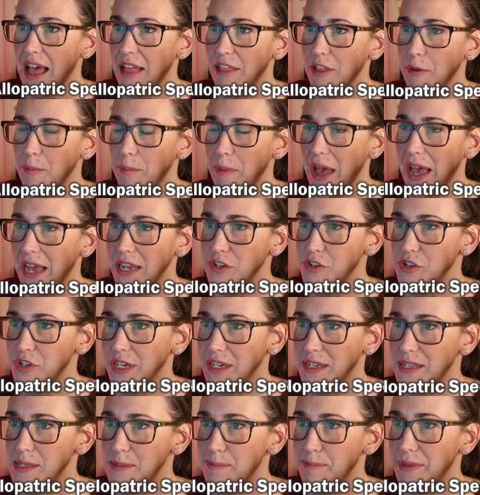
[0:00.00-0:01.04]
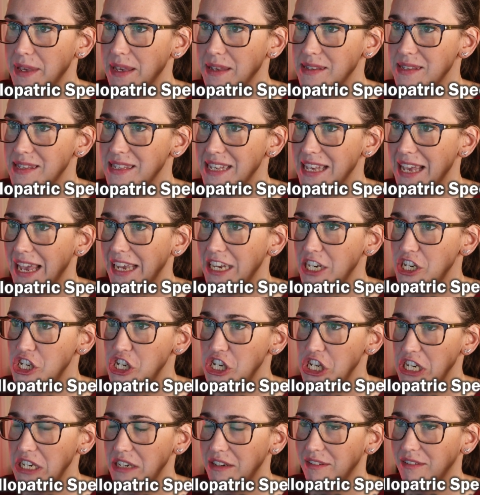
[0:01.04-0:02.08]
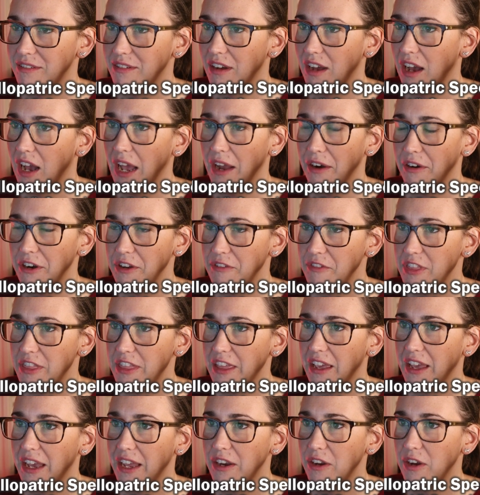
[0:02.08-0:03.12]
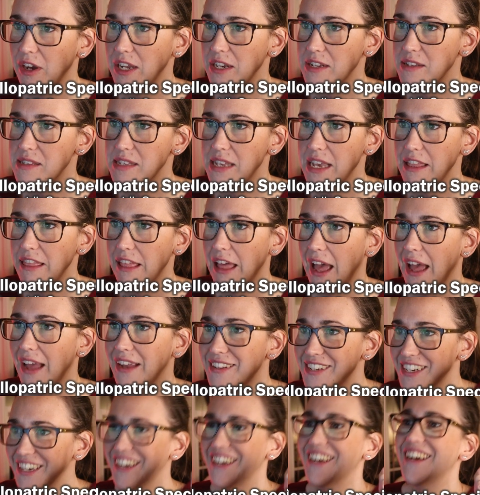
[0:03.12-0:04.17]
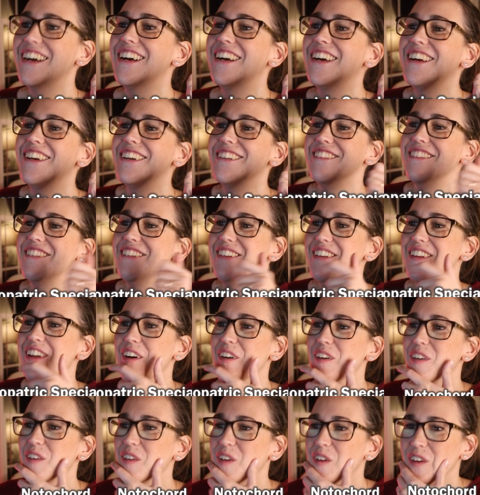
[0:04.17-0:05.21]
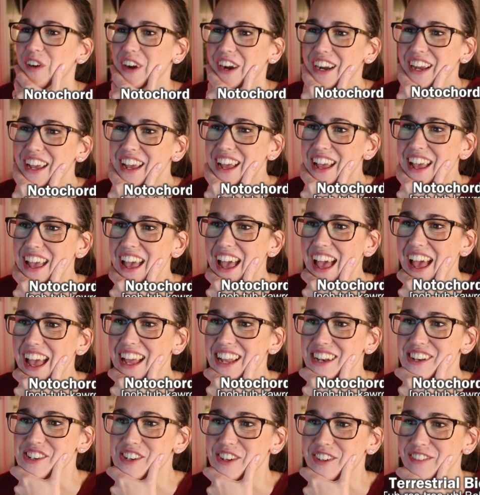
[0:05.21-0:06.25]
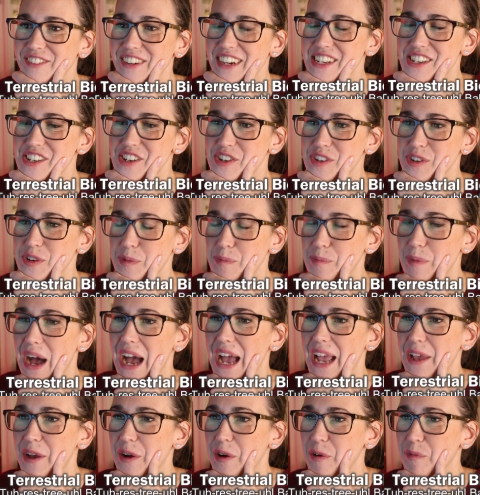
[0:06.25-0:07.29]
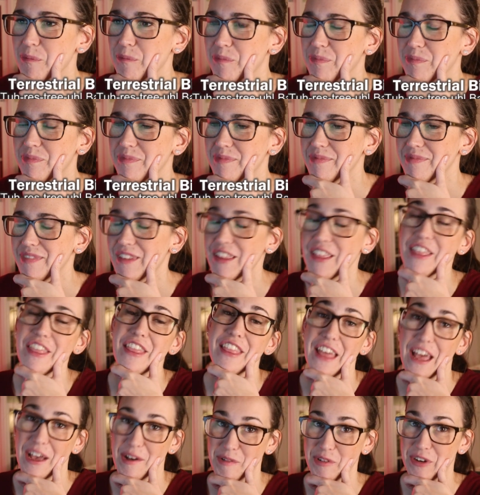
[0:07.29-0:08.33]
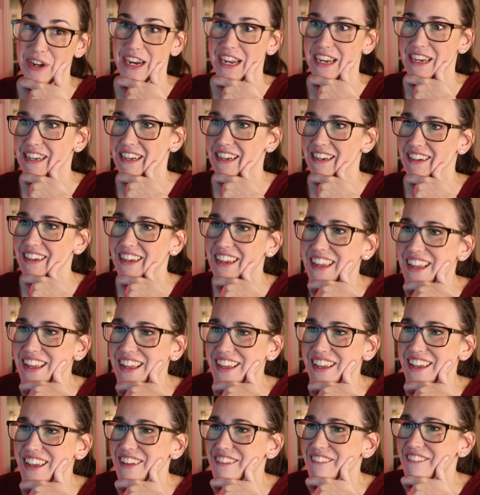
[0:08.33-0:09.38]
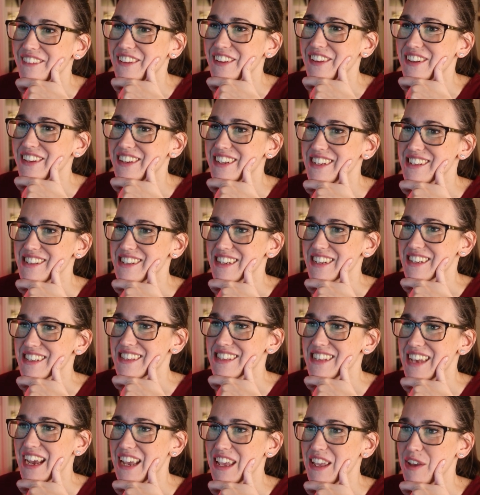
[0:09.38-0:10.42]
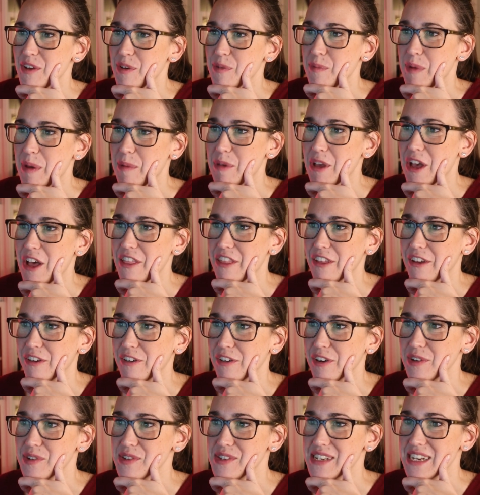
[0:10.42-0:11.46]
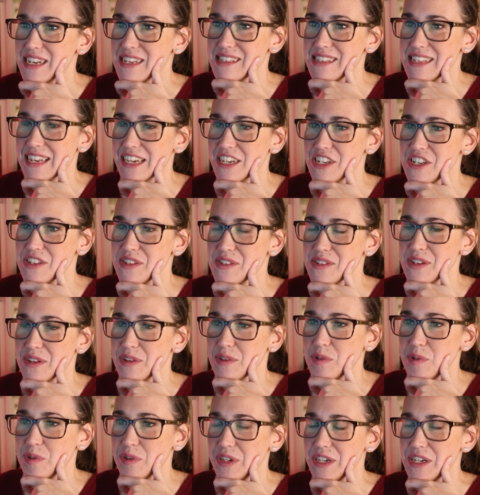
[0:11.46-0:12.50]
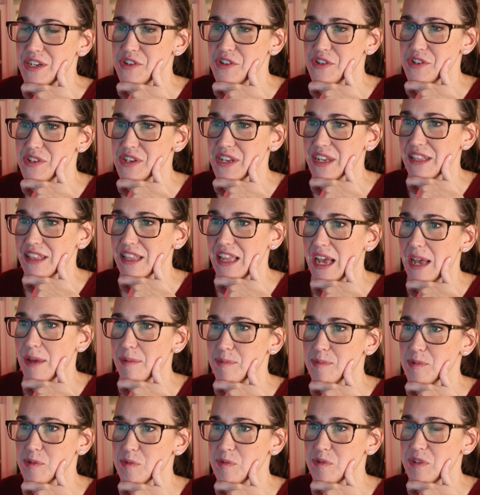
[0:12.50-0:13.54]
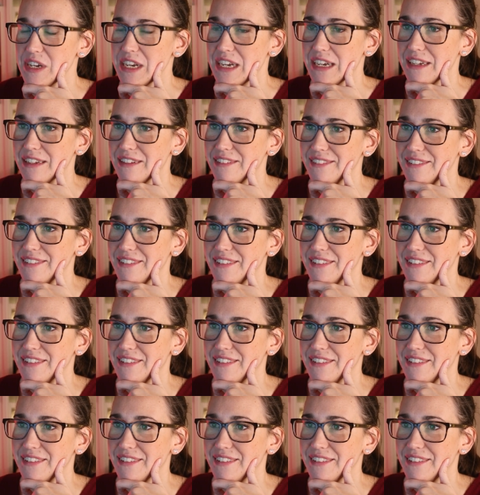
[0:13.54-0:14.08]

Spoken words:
allopatric speciation. I don't even think I know how to say that. Notochord and terrestrial biome. That one I did. If it doesn't excite you, maybe all the gross dissections and cool and interesting labs will.